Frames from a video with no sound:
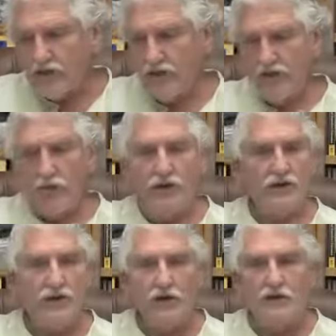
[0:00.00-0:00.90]
It'll really
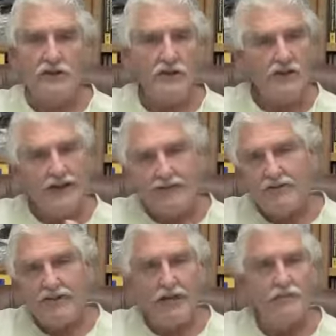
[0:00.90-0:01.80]
turn, get
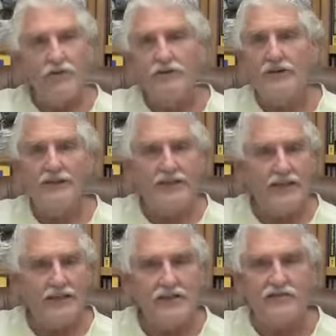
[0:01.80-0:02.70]
everything moving, get the
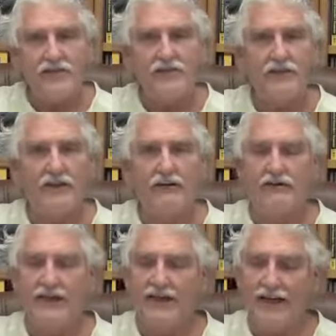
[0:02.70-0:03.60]
kidneys filtering and
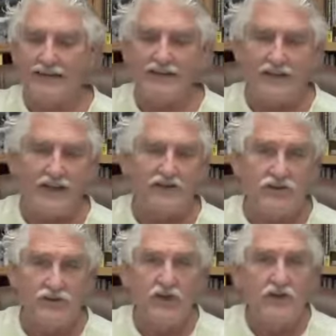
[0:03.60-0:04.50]
everything, and I suggest
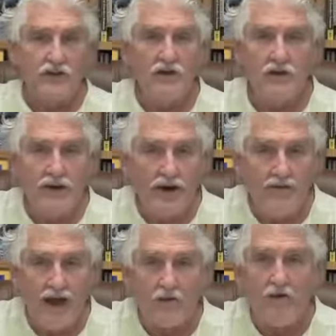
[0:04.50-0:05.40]
you go
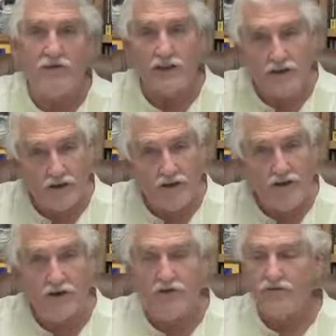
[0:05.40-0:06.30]
down that road, check your
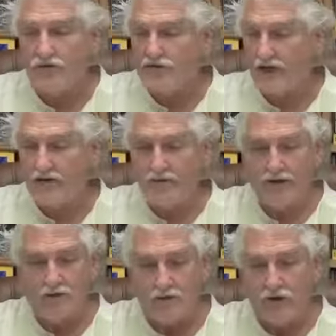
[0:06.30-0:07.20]
urine for
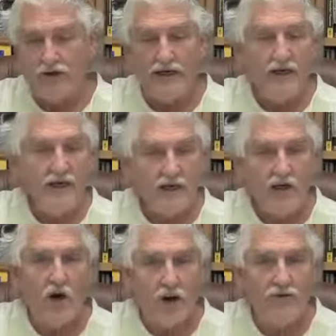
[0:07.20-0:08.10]
sediment, and really
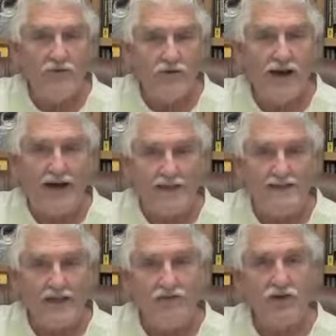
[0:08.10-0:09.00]
go after that and
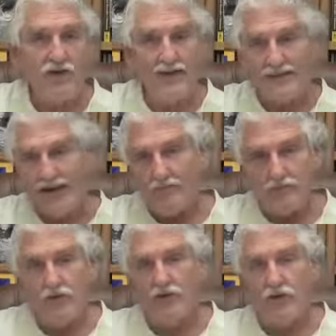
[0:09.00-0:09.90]
see if you can get that
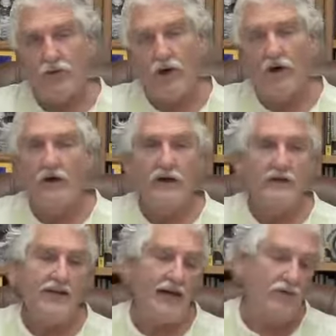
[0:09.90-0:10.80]
moving well.
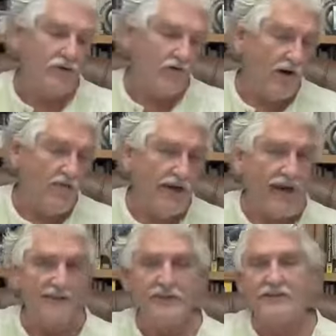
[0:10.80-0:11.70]
That'll move all the
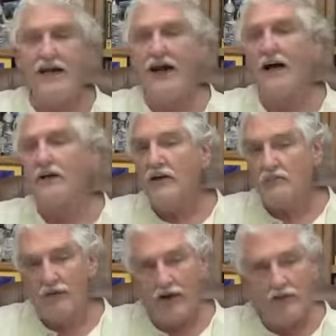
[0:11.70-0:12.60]
acids out.
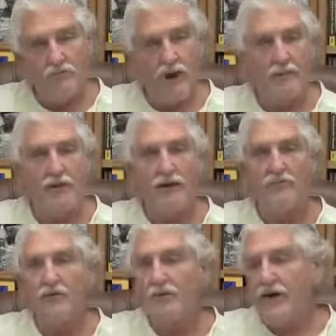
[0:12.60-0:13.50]
By you popping
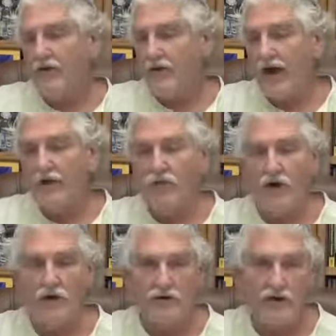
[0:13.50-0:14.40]
up your
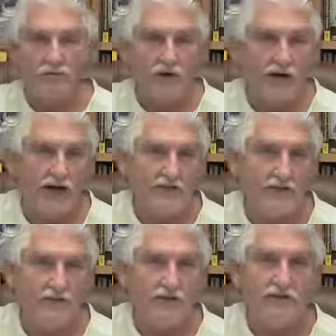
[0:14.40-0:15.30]
parathyroid, it'll get more
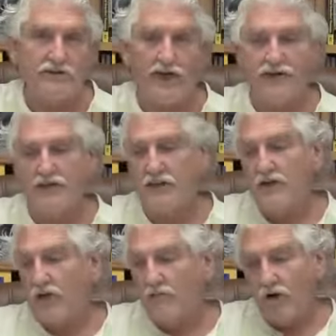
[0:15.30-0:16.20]
calcium utilization.
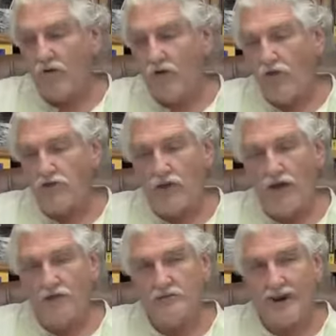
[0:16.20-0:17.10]
Both of those will
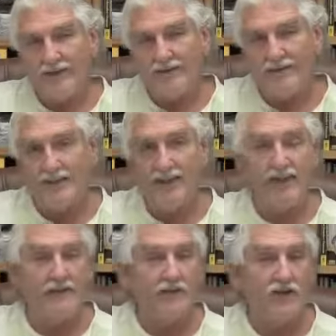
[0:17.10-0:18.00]
help spasticity.
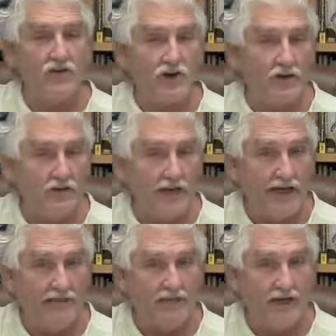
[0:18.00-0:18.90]
Getting the adrenal
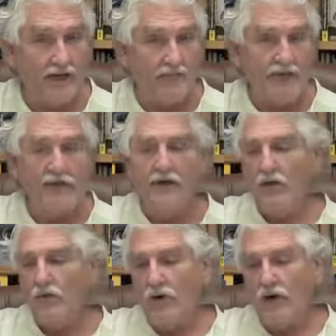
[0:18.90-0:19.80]
glands up
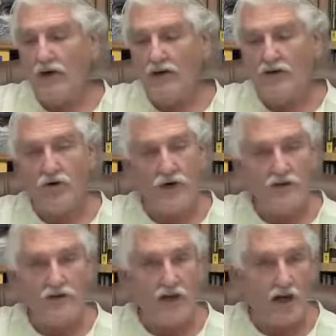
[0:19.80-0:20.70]
will
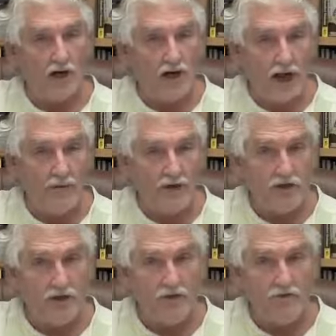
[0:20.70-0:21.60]
increase the autonomic
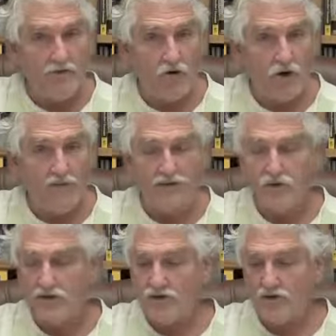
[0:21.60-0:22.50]
nerve performance,
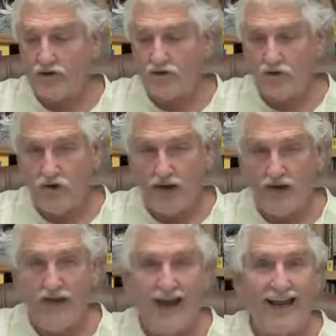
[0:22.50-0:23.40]
which will then
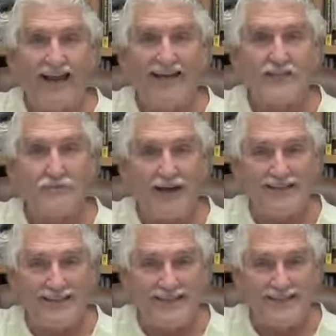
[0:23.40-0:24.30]
create a less
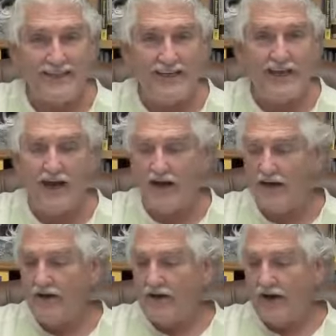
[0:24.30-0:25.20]
spasticity
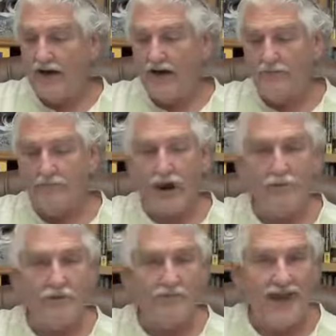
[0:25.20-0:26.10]

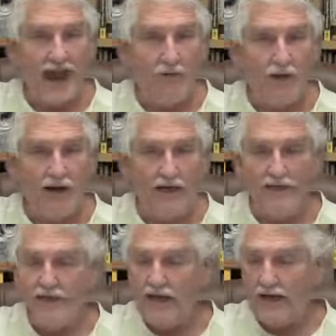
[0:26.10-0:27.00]
problem that
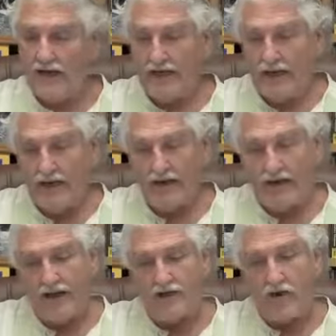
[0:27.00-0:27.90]
way. And
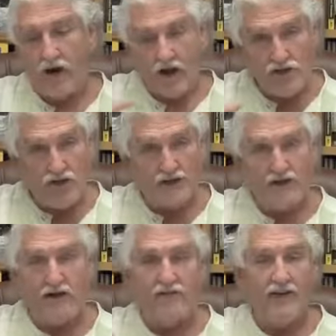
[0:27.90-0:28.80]
as you get
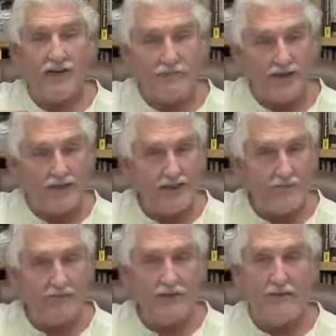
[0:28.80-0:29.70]
the lymph cleaned
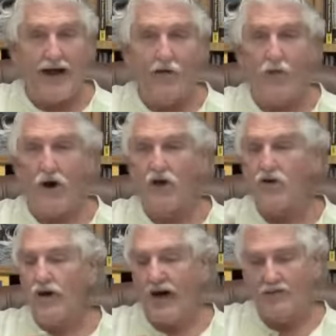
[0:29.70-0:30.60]
up in the bowel wall,
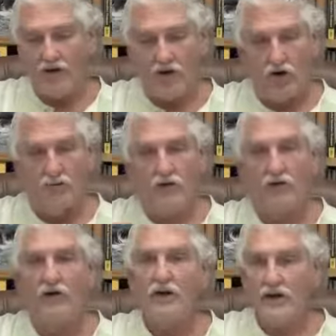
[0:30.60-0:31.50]
you'll have a
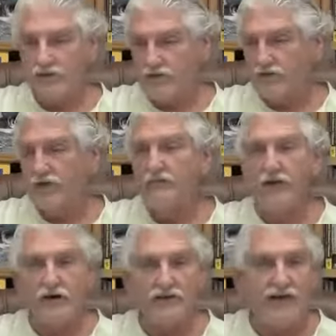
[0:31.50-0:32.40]
normal continuing
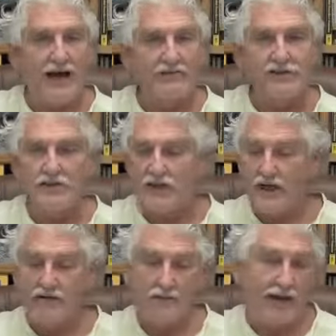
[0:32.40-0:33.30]
peristalsis and
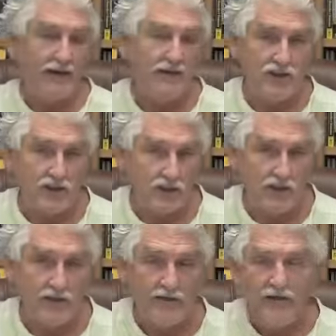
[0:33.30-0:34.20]
everybody's
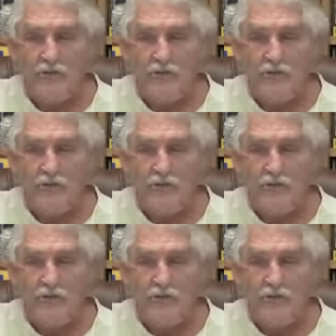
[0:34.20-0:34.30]
good.